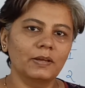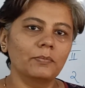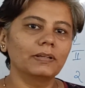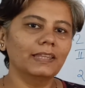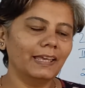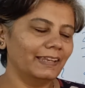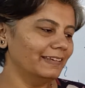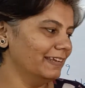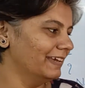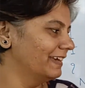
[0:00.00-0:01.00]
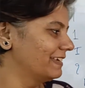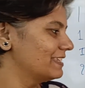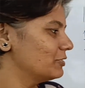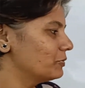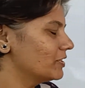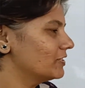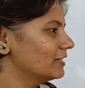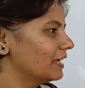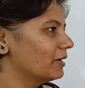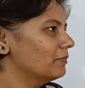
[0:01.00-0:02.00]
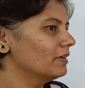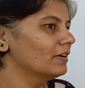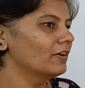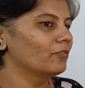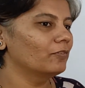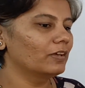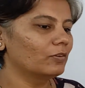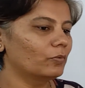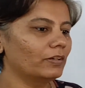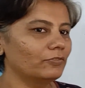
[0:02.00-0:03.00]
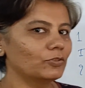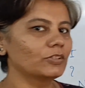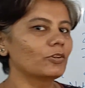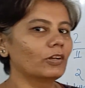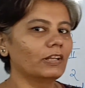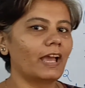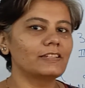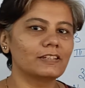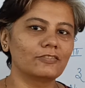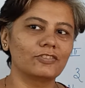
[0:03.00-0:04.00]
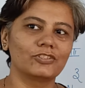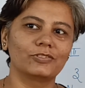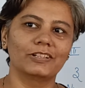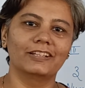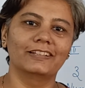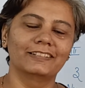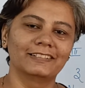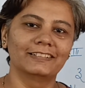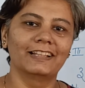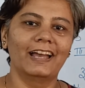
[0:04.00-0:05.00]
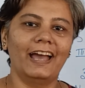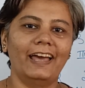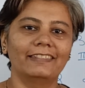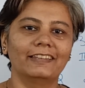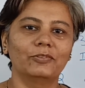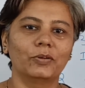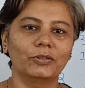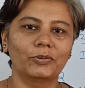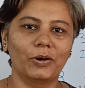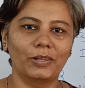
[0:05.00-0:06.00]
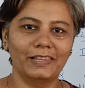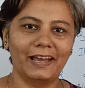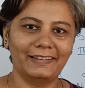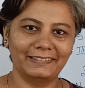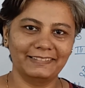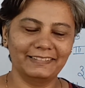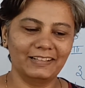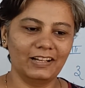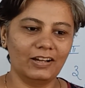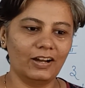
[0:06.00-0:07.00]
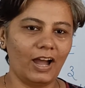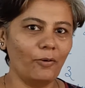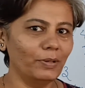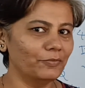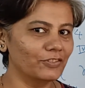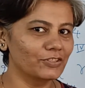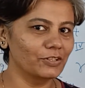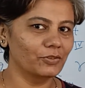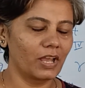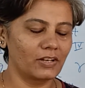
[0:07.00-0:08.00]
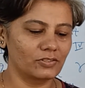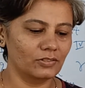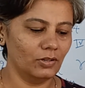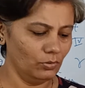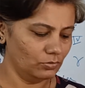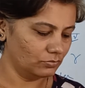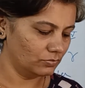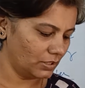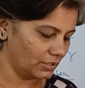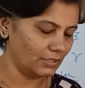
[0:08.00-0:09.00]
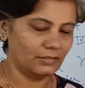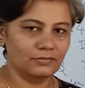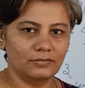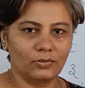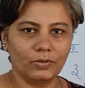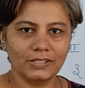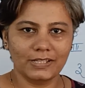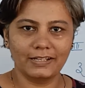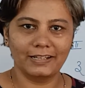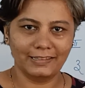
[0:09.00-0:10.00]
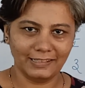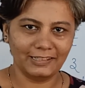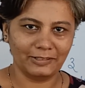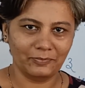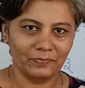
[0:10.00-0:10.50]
But then situation came where, what if you did not catch any fish today? And then what do you call that? How many fish did you catch? Oh, nothing. What is that nothing?